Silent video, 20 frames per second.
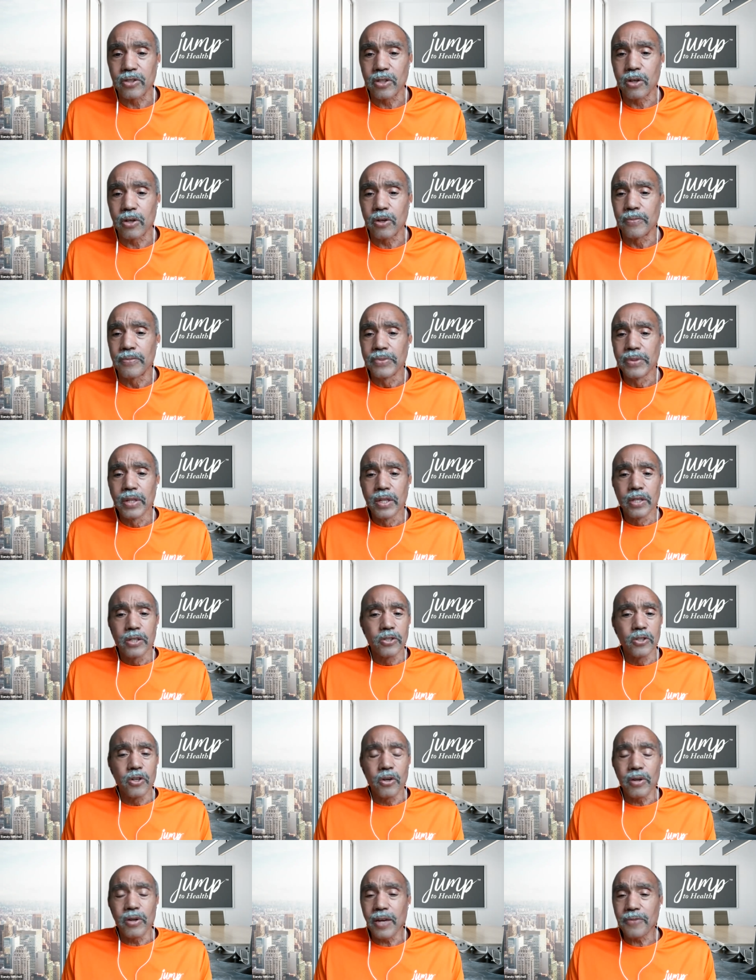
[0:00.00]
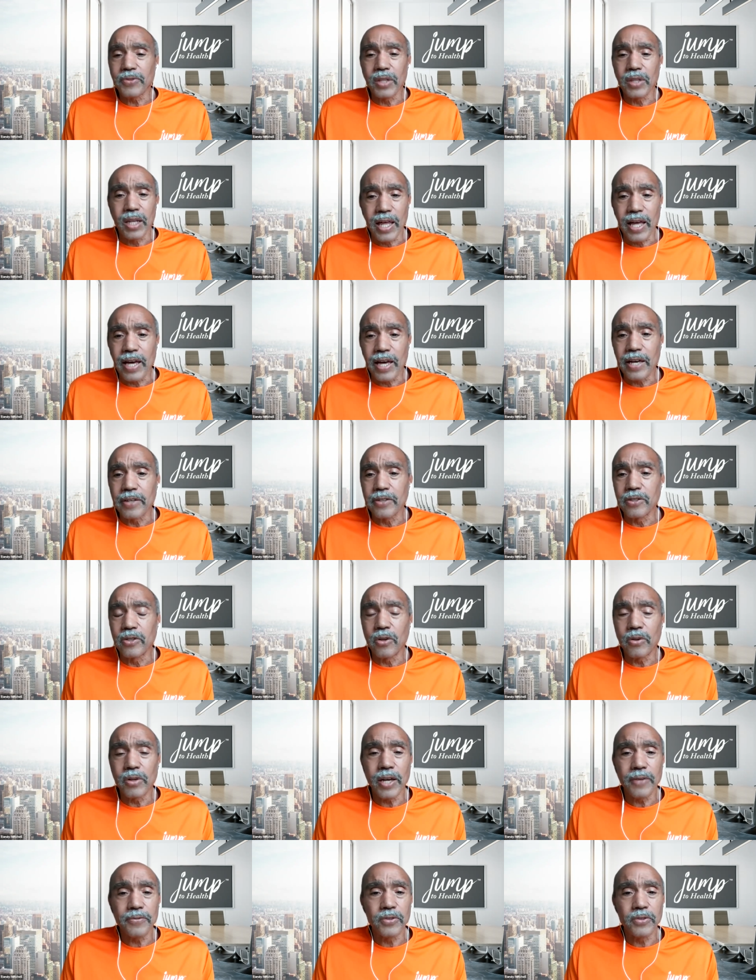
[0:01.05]
So you don't have to lie. You
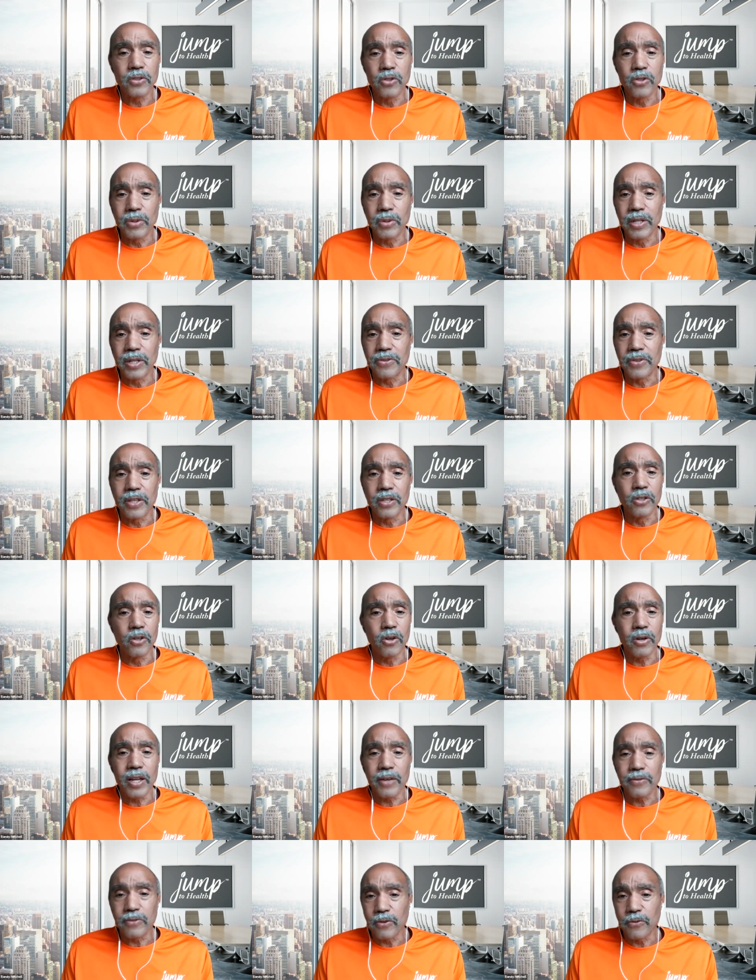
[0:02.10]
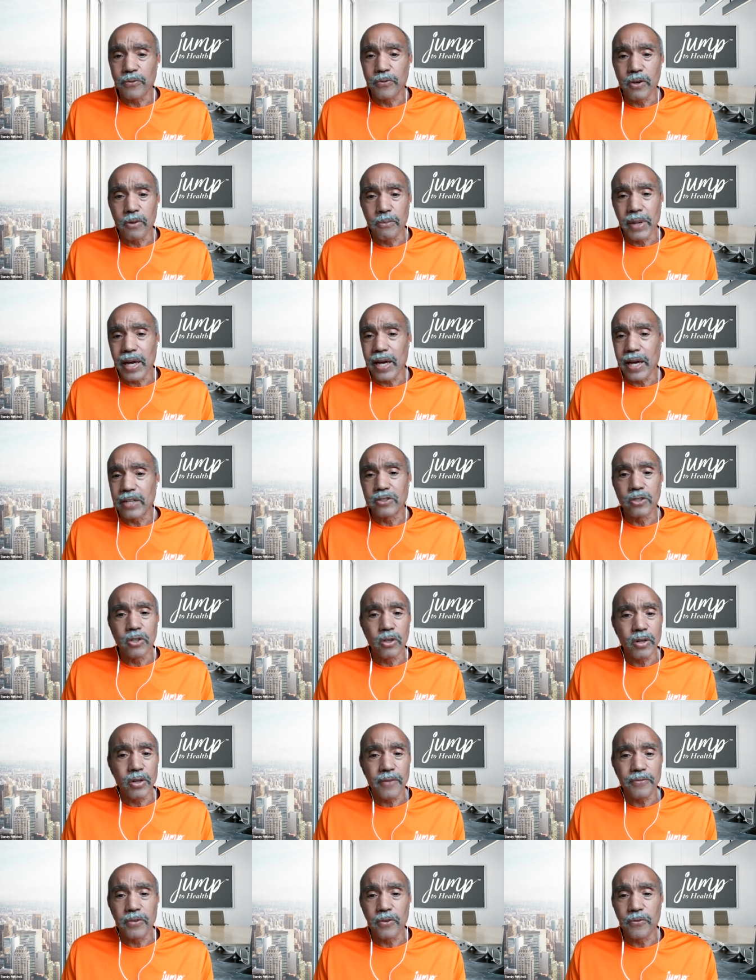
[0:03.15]
don't have to do anything. You don't have to feel bad. You
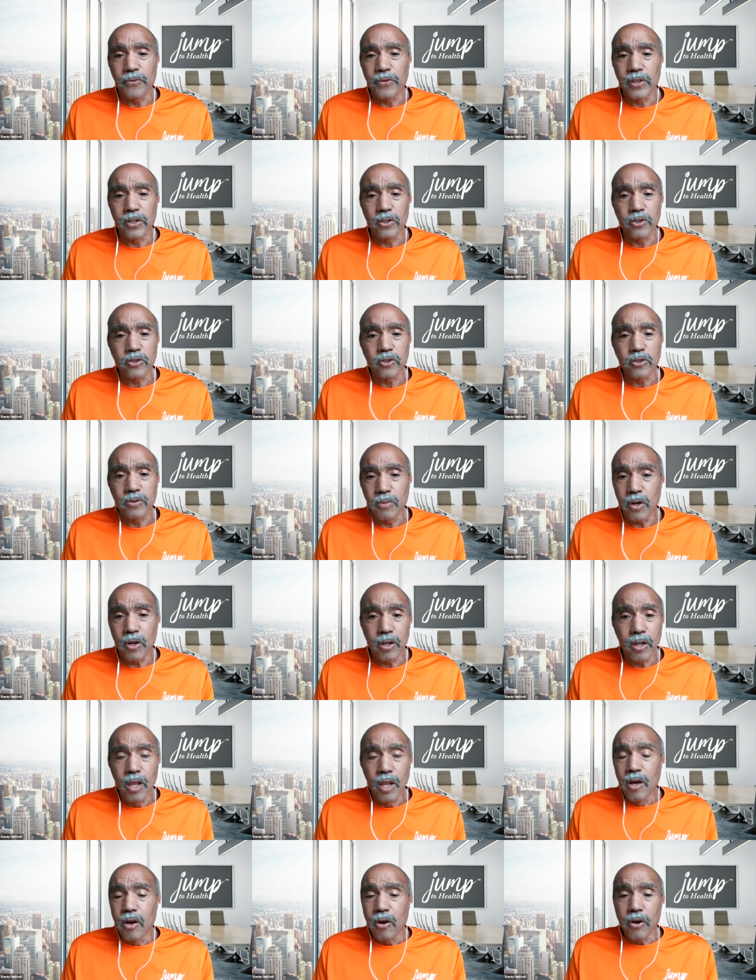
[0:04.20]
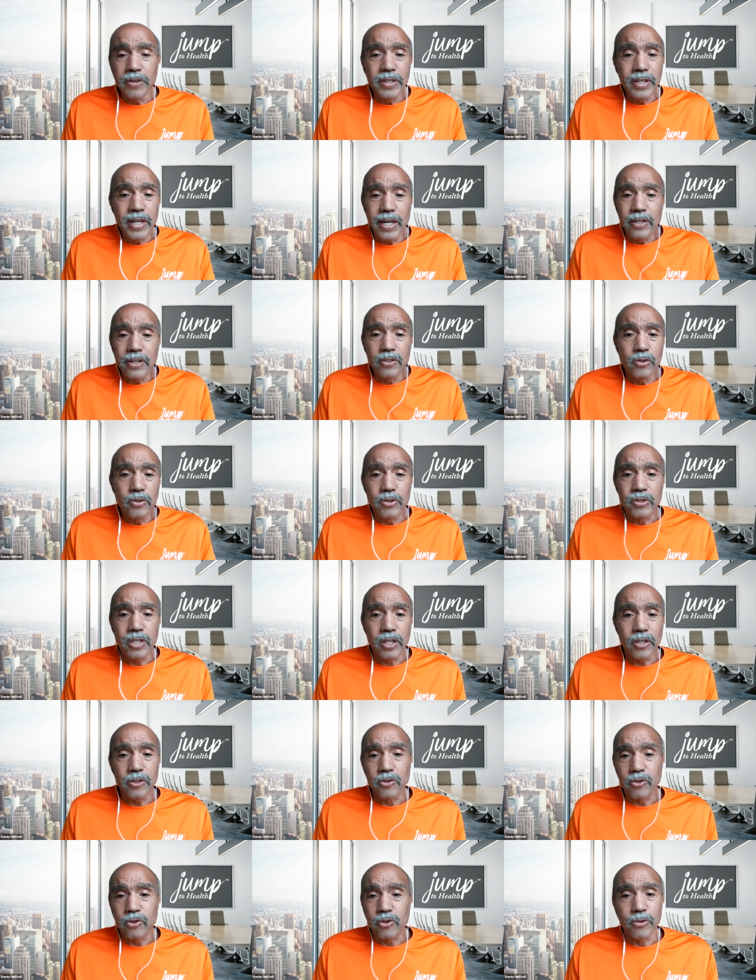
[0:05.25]
don't have to feel small. All you got to do is
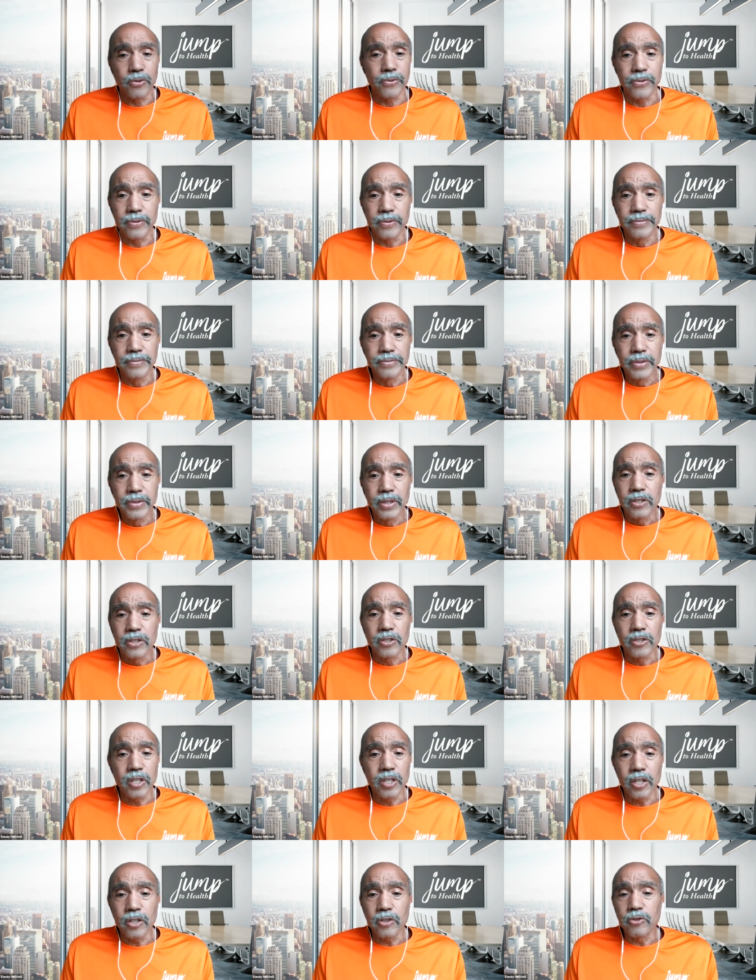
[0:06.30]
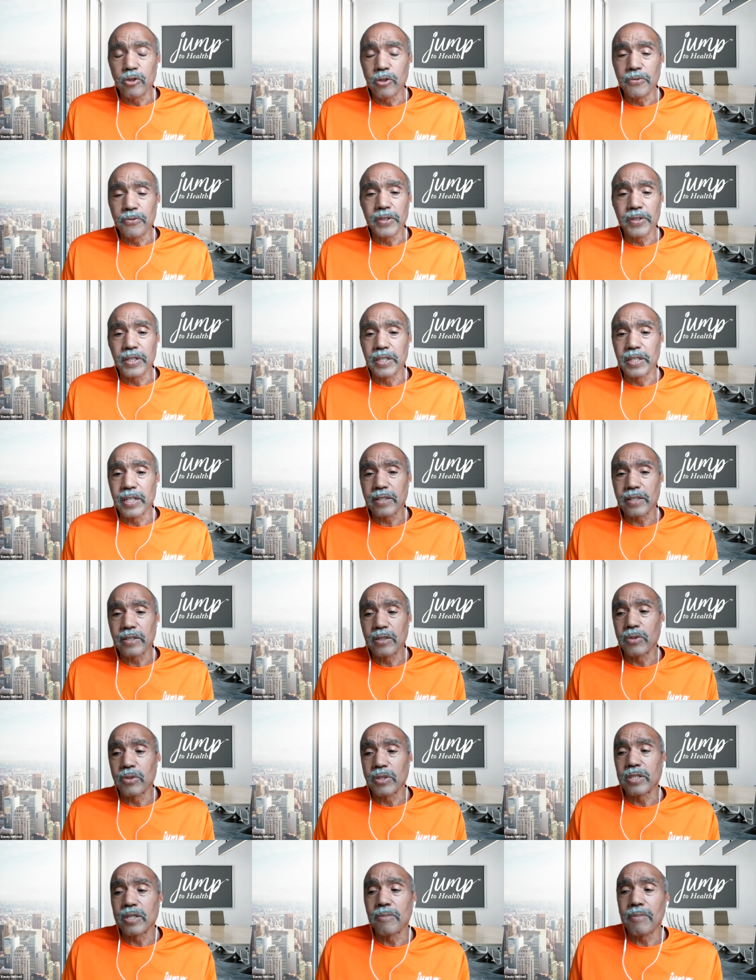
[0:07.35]
tell the truth. Just tell the truth and connect
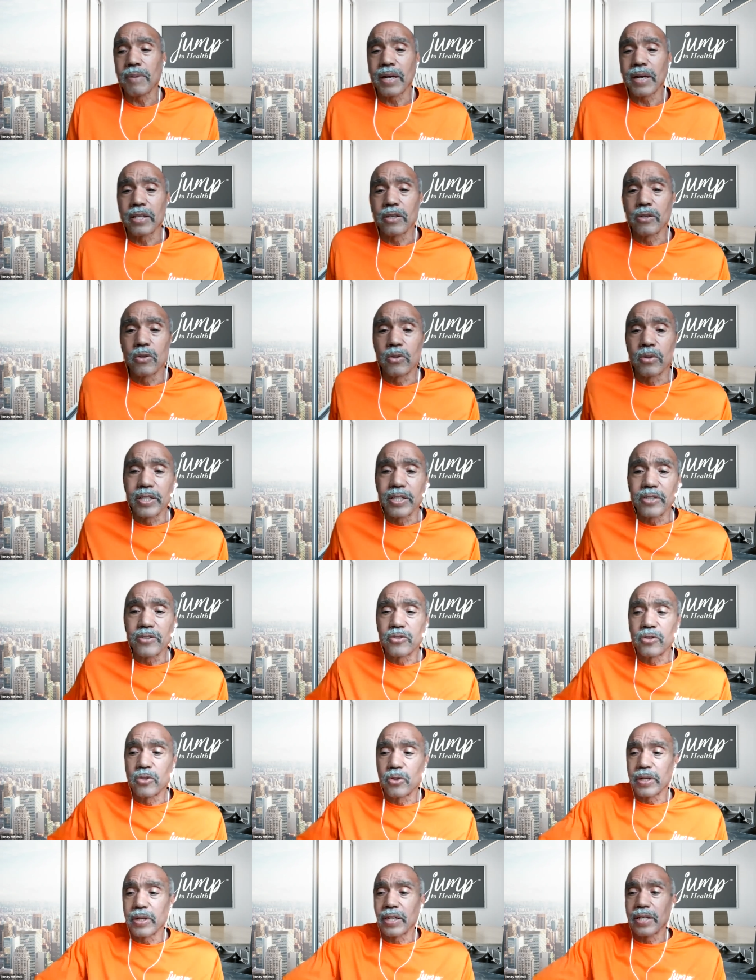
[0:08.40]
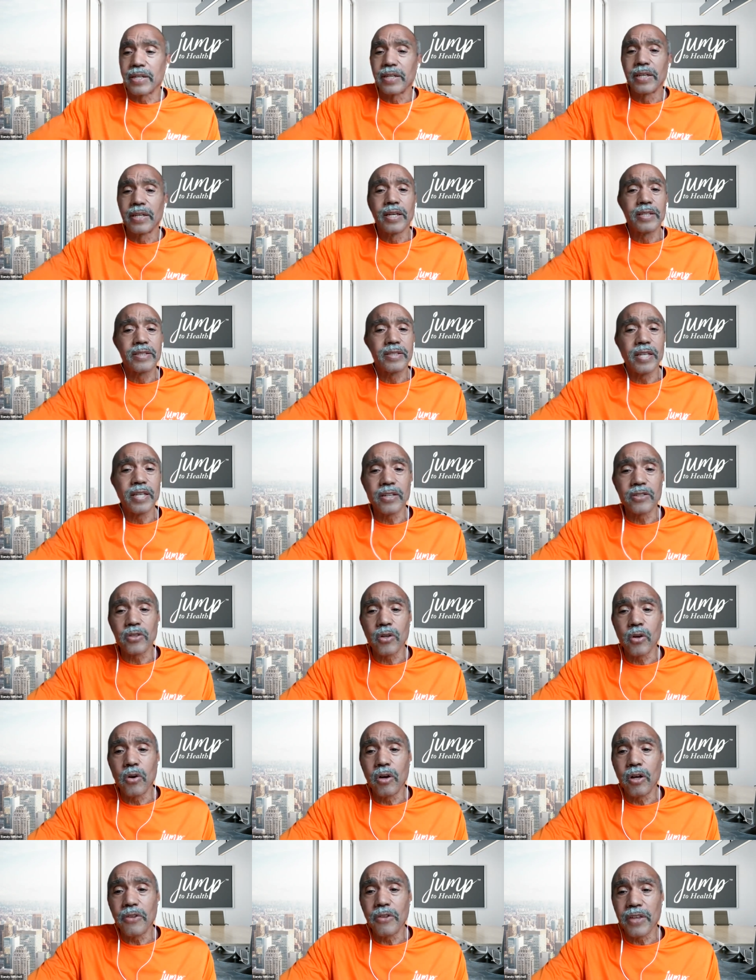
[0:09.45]
them with somebody who is doing it
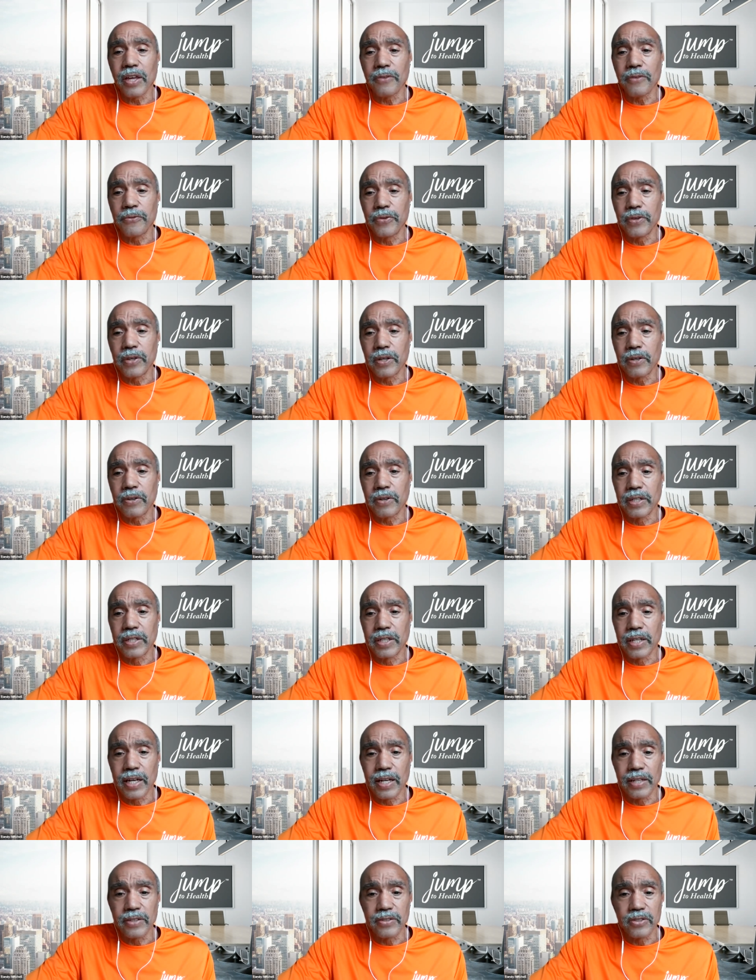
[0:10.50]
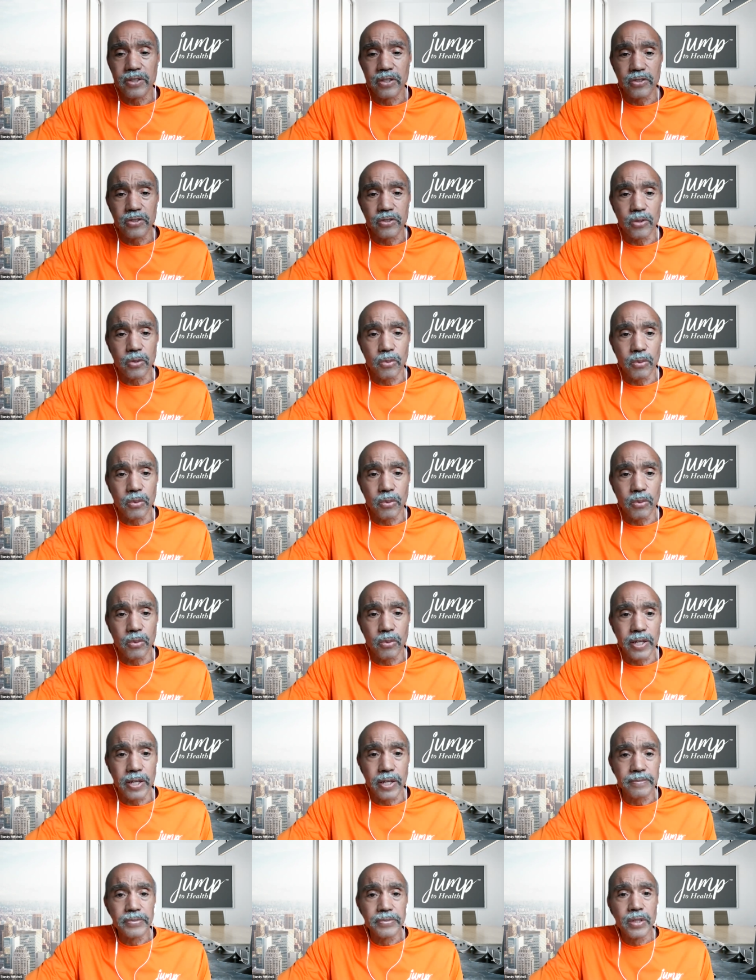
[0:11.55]
takes all that fear and nonsense away.
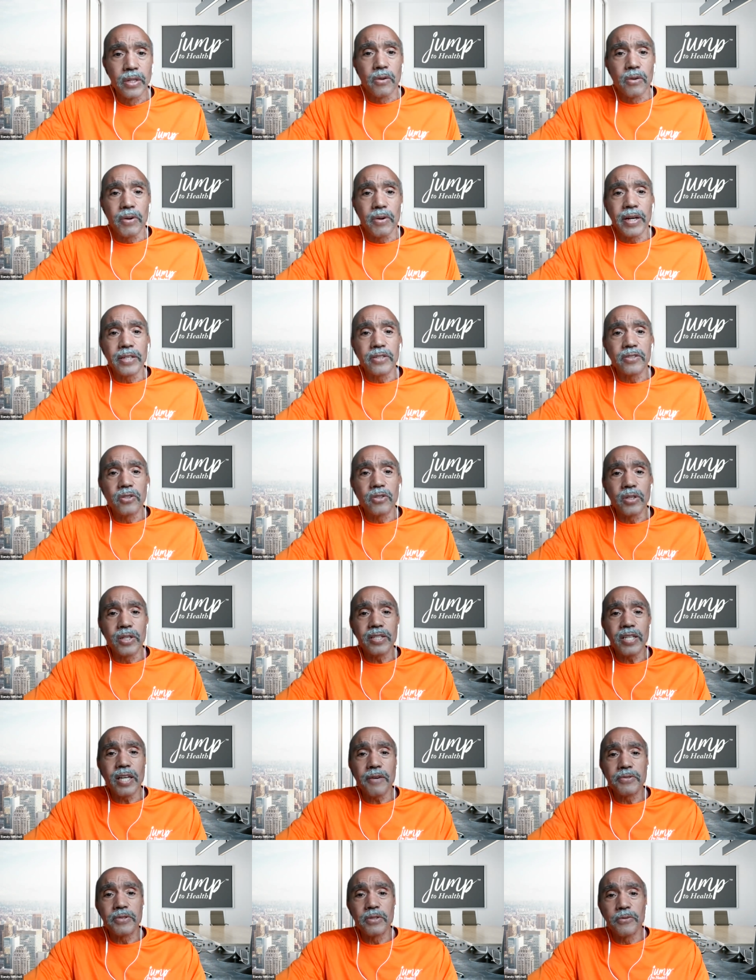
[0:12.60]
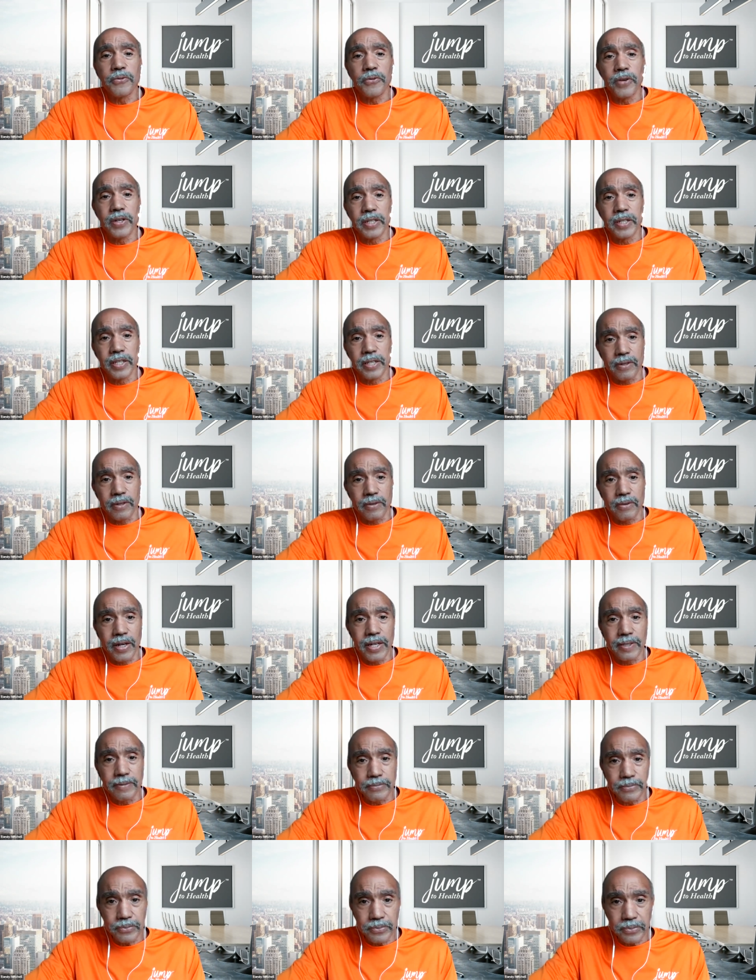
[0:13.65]
Right. So let's have some fun here. Right.